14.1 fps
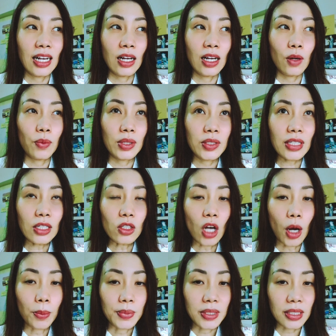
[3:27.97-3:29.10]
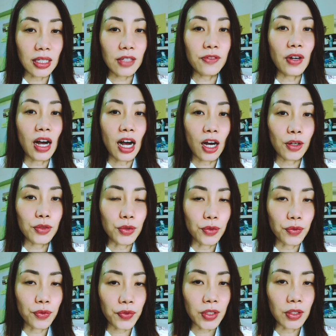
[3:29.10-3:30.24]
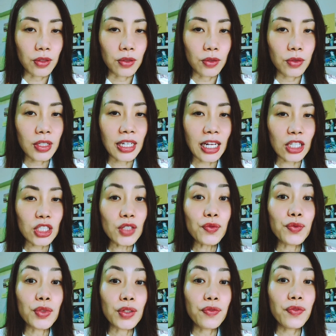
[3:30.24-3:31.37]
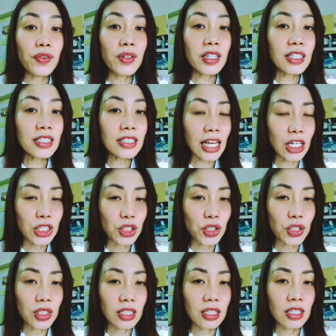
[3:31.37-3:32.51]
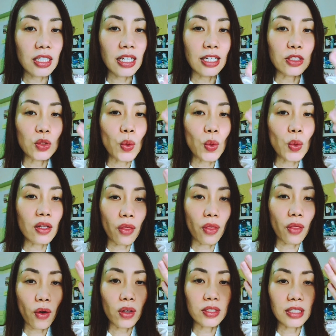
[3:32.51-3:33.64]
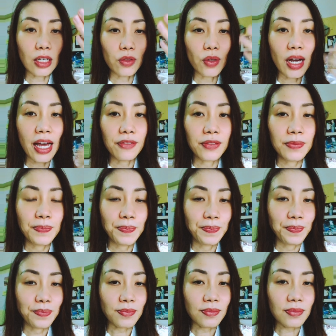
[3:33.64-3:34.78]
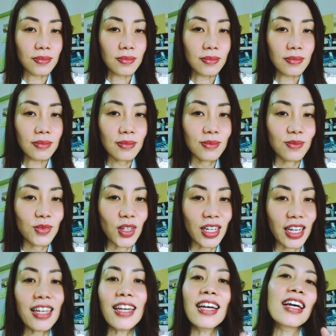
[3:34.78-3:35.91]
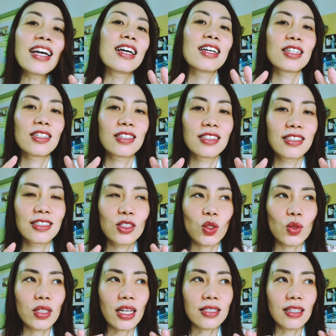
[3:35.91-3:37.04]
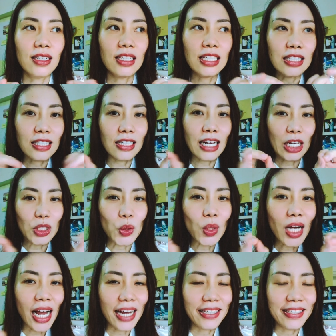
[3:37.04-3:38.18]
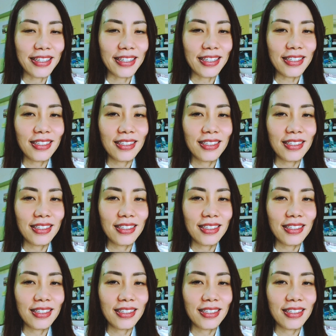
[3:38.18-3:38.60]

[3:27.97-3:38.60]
when you start to observe how you feel, you can actually reverse engineer as to what the thoughts that you have. Okay, so that's an intellectual idea.